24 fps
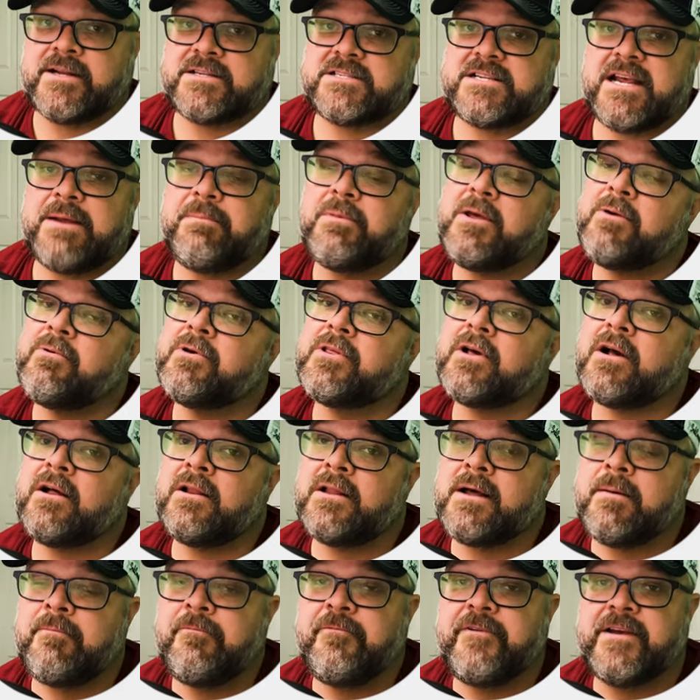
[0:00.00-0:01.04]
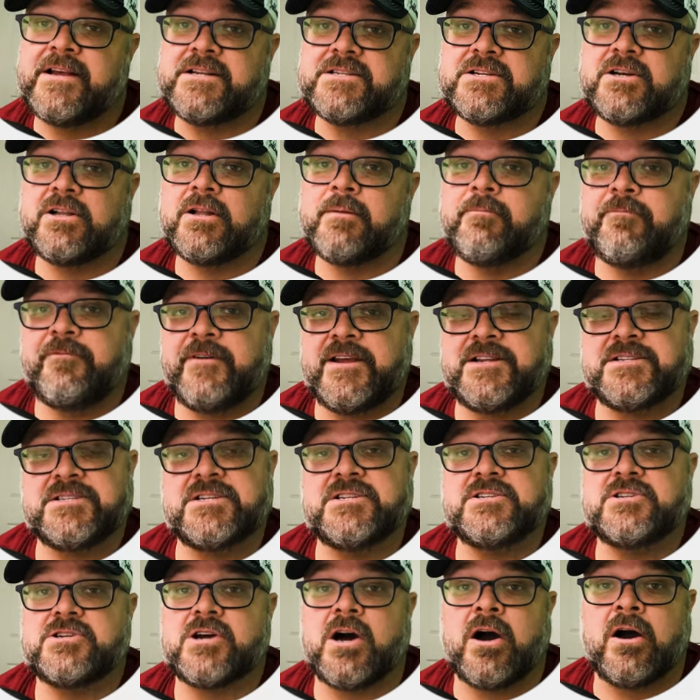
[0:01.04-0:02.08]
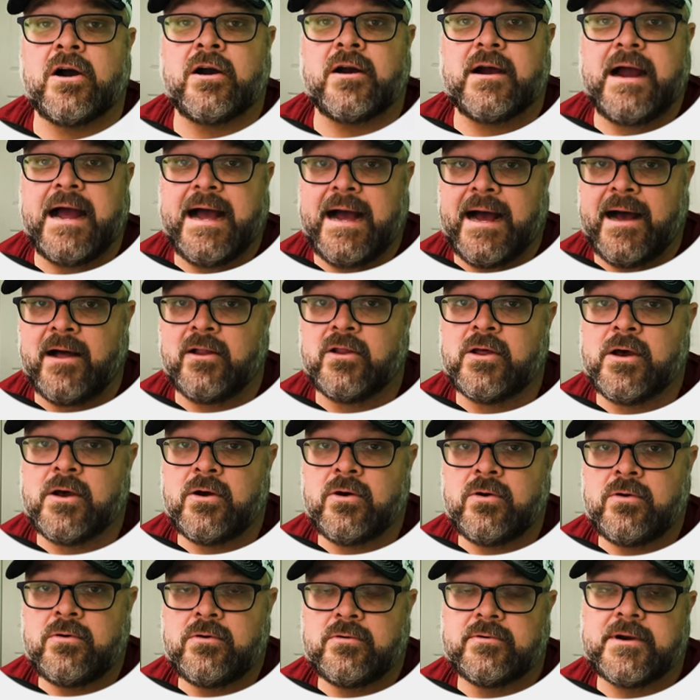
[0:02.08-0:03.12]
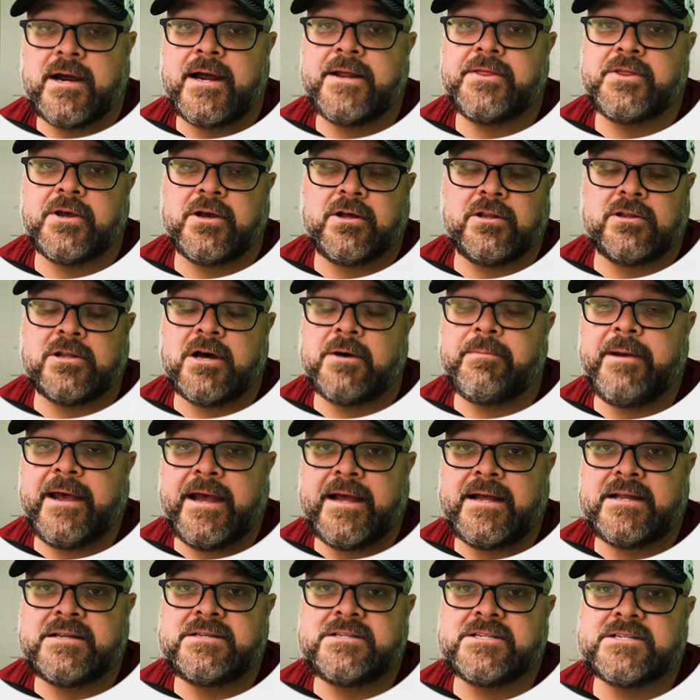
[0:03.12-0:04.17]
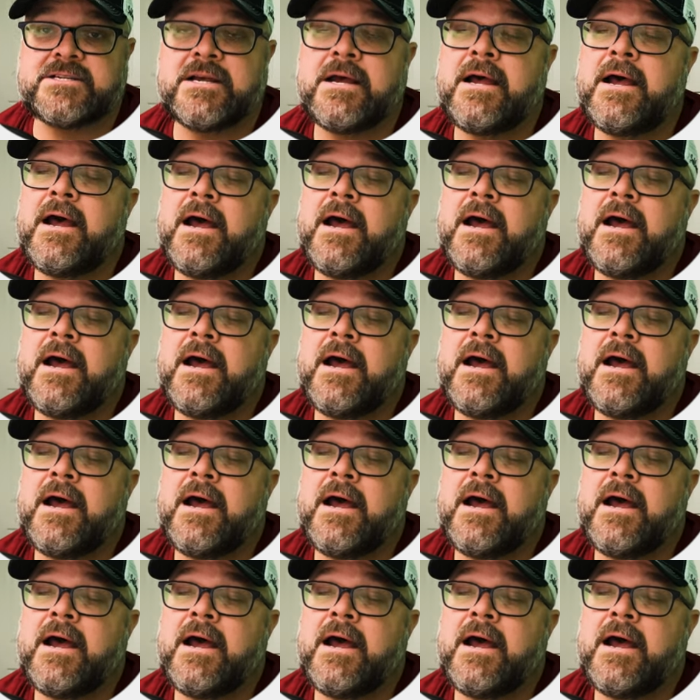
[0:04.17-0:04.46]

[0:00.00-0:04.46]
Same thing with a club face. Club faces are hollow, right? The club heads.